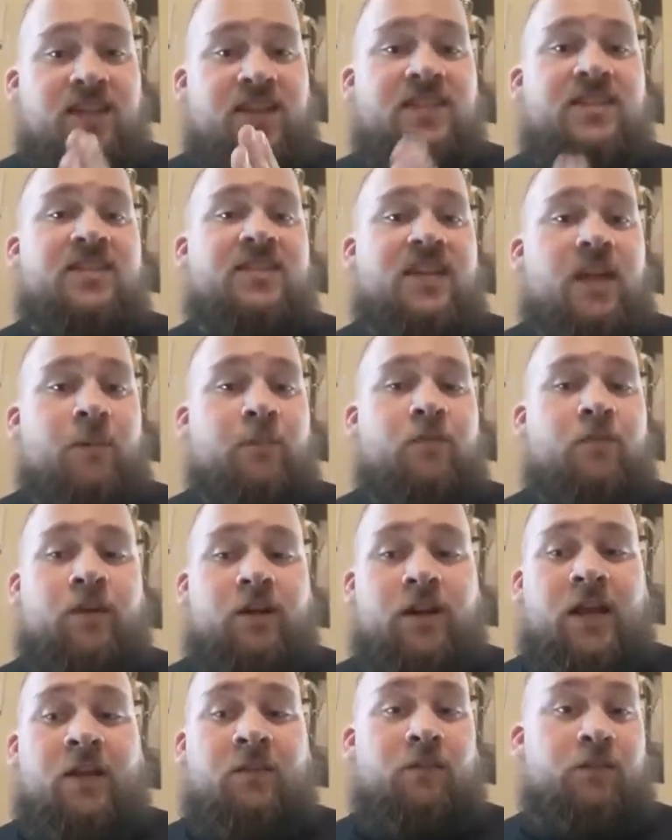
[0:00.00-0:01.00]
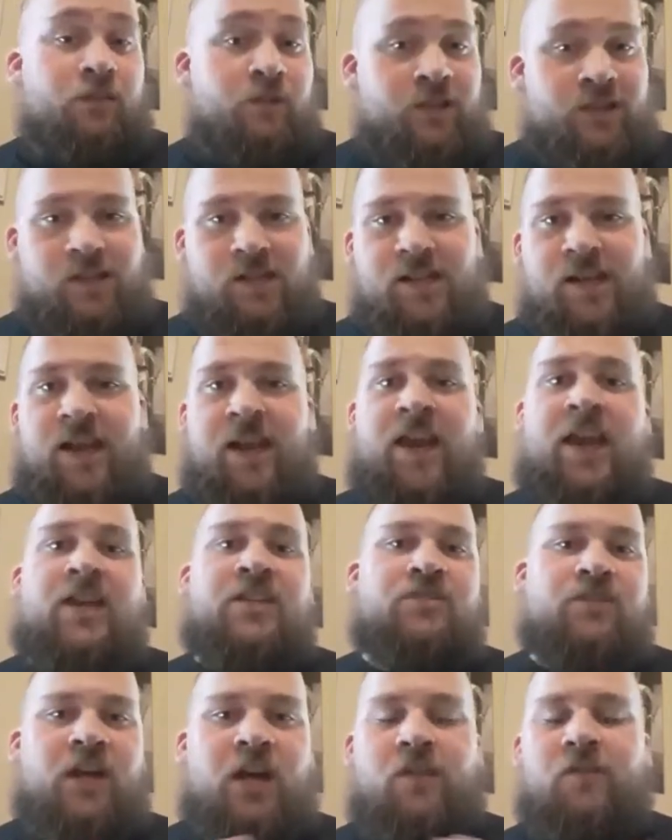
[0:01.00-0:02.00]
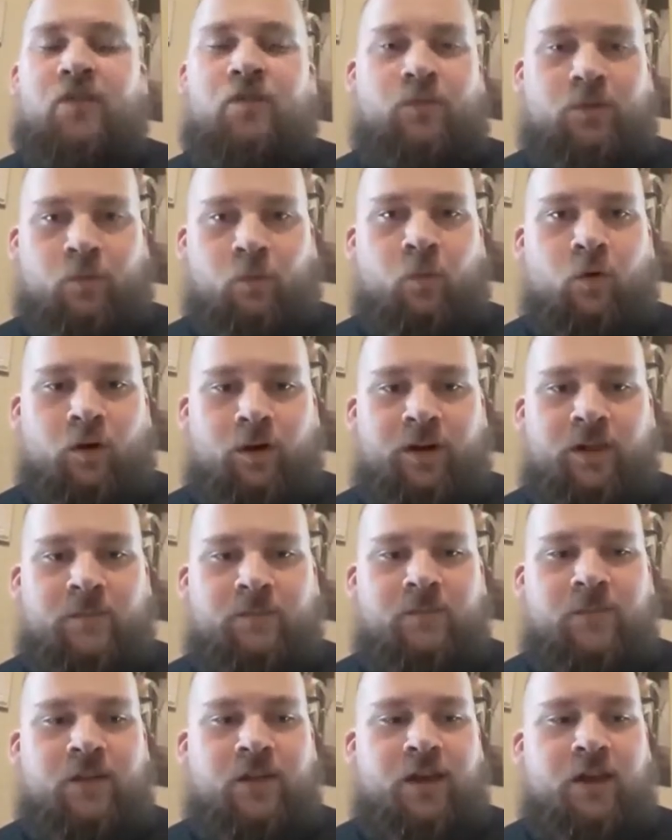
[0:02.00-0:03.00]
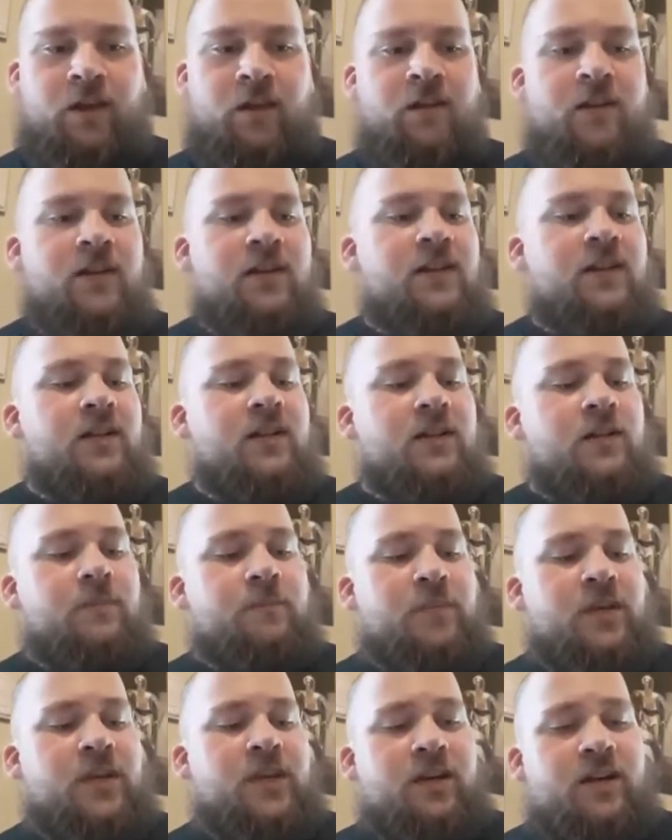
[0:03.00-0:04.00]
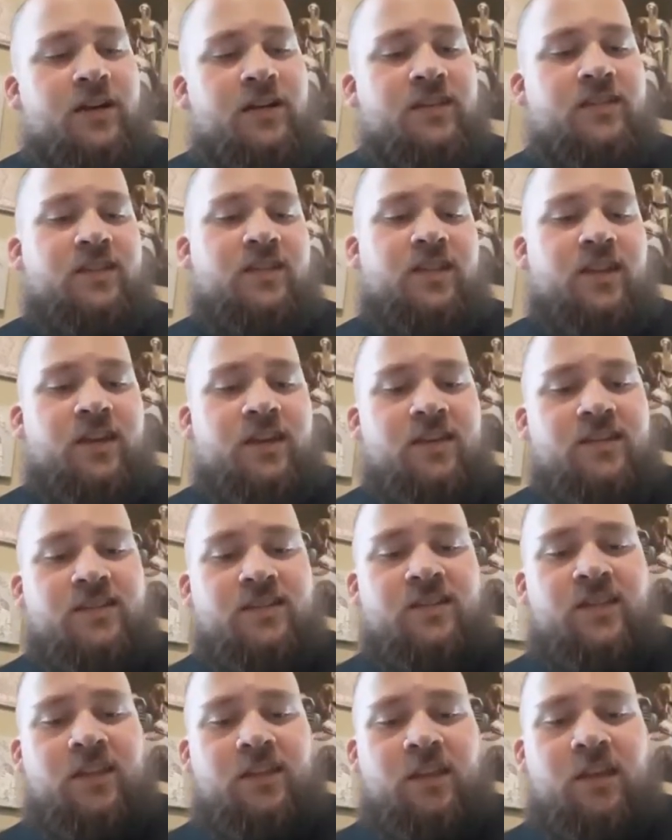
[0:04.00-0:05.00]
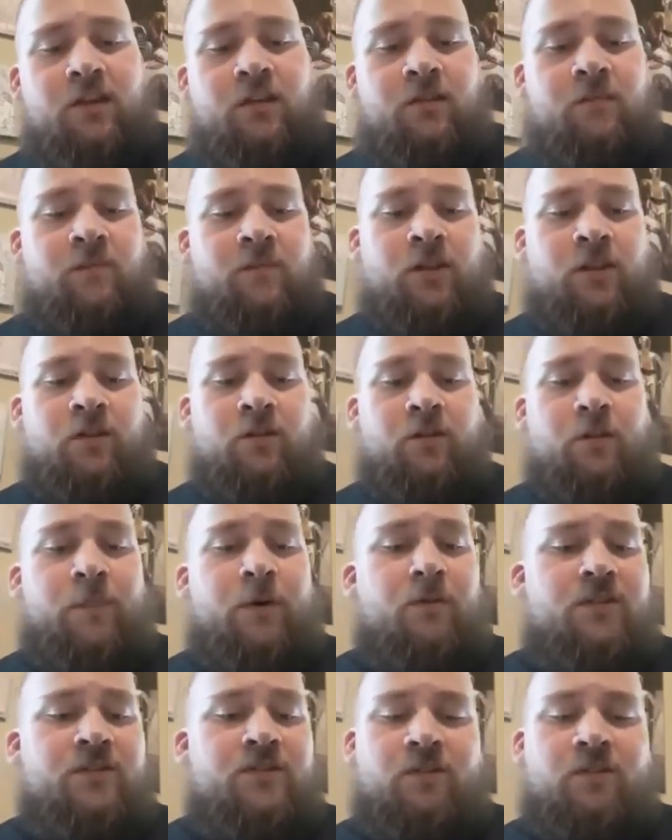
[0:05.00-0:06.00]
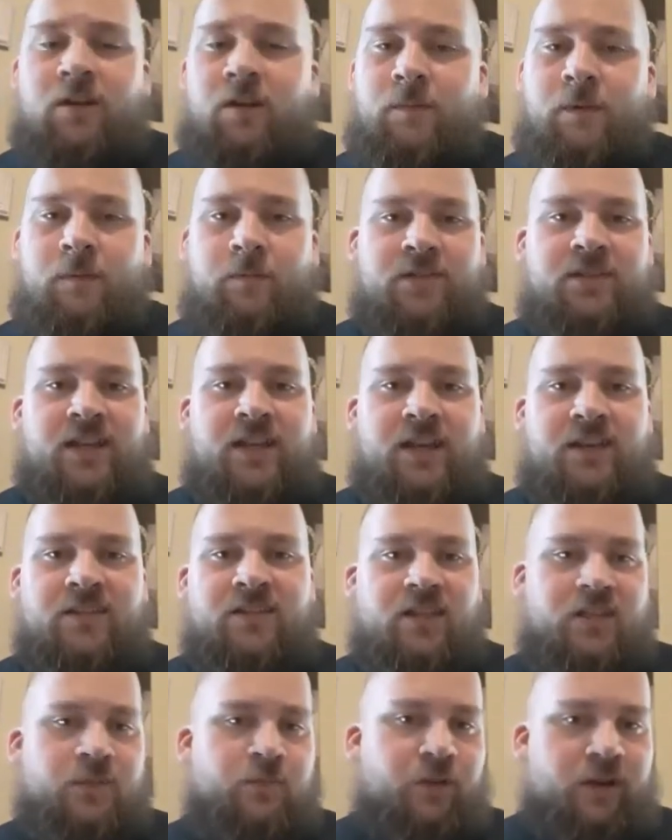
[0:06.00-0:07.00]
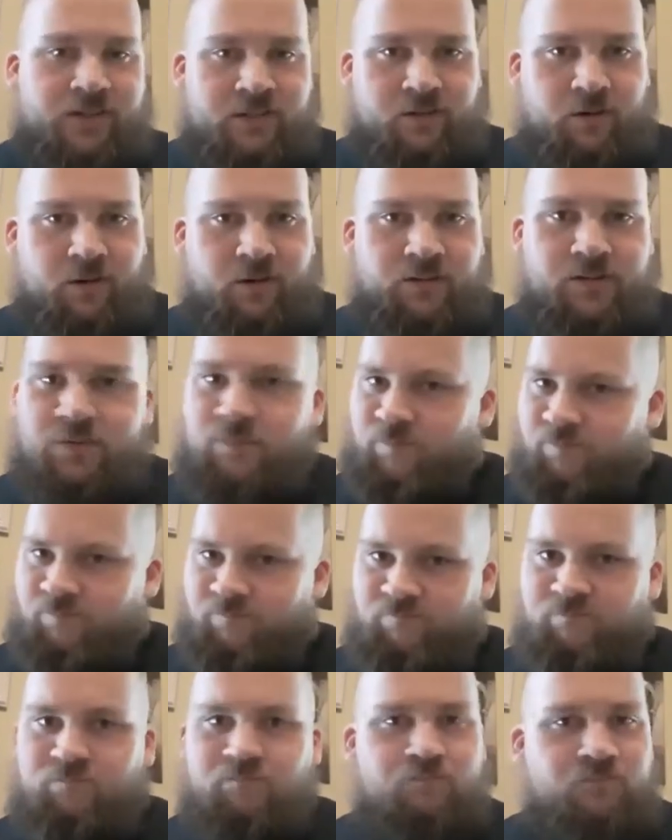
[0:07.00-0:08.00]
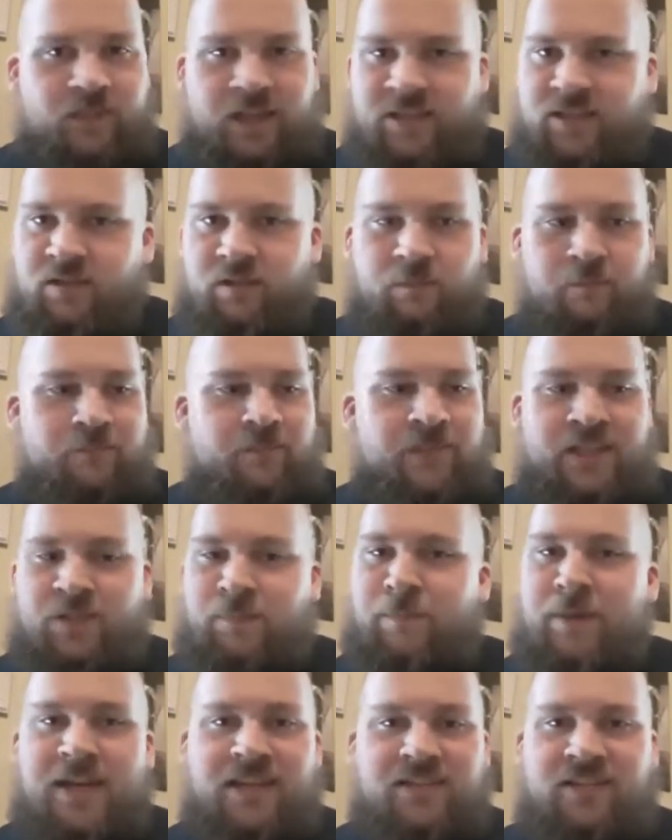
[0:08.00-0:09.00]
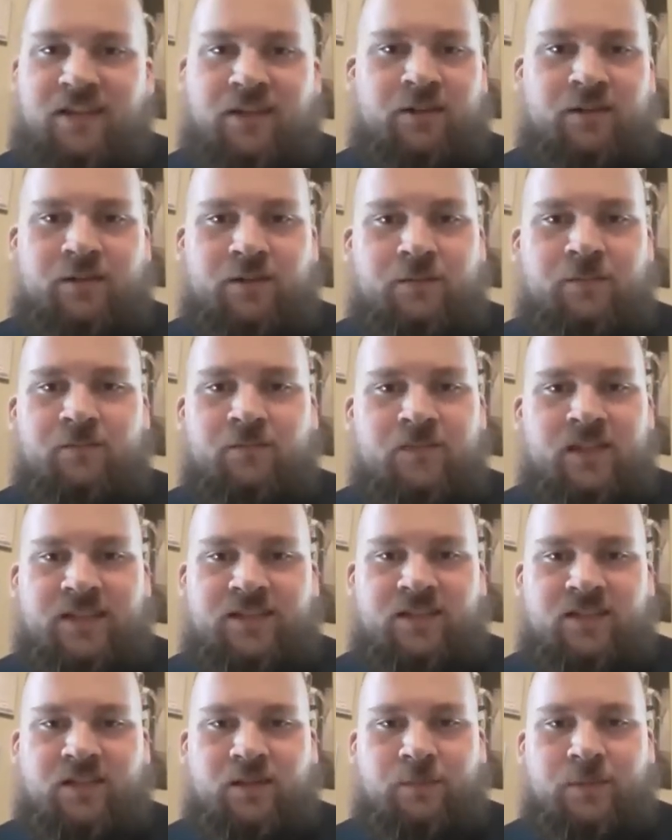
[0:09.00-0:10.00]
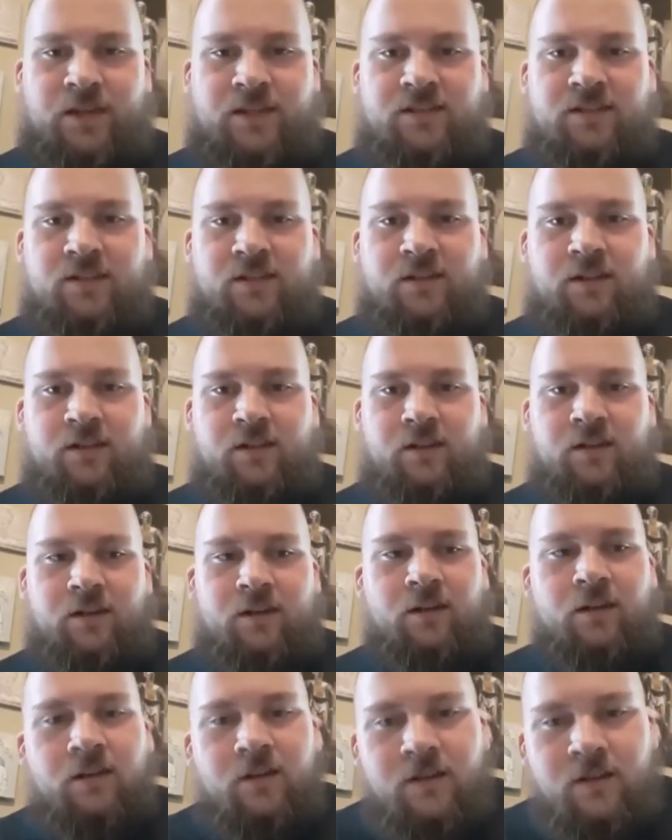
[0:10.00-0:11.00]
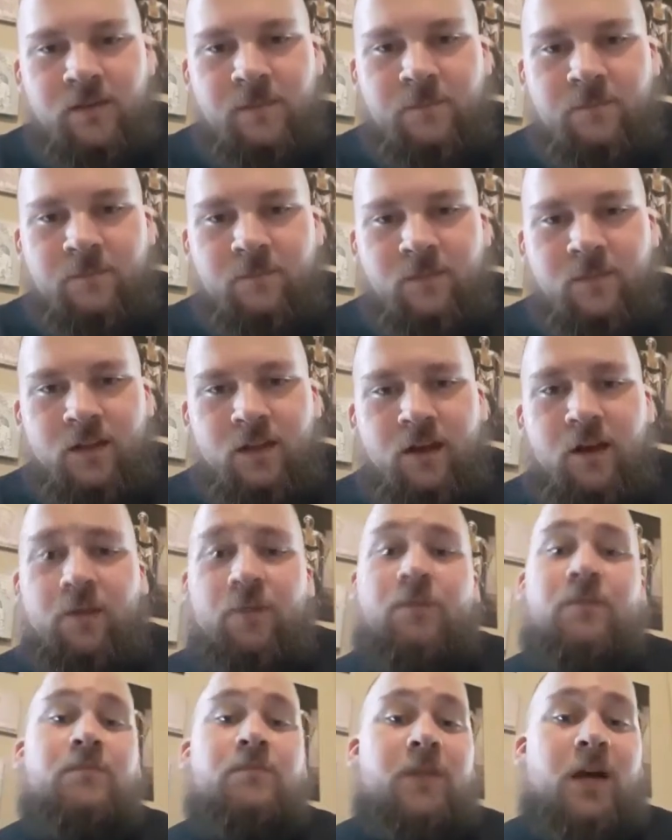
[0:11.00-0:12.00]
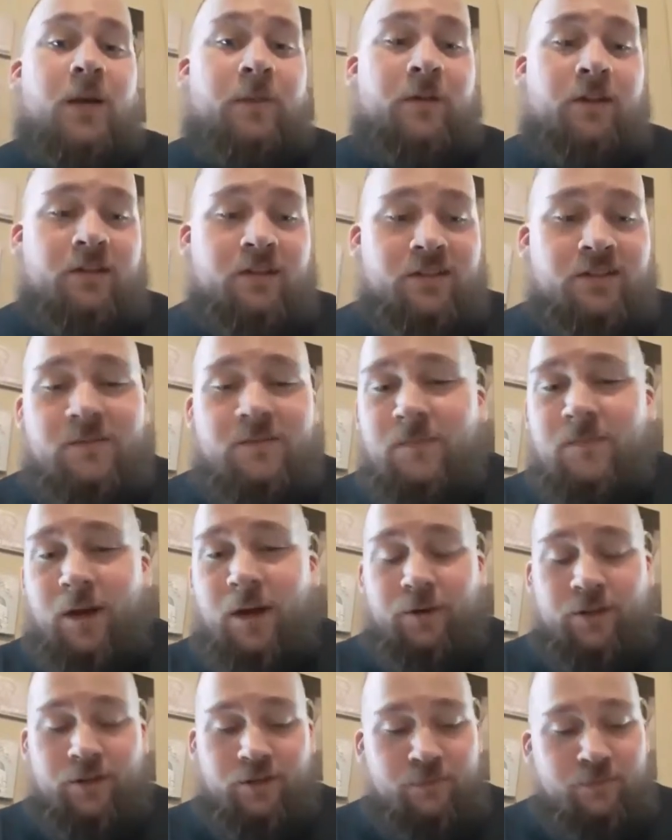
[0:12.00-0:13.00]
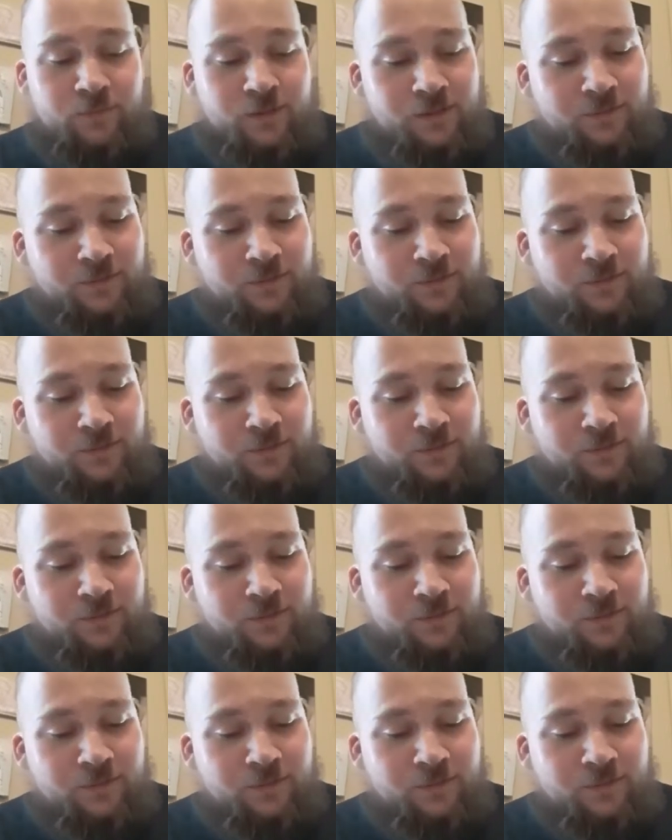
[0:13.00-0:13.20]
separate evolution chains, or however you want to word it. Okay? Because the thing is that your opponent's only going to be able to take 6 prize cards. That's basic. That's just the basic. Oh, my apologies. How are you?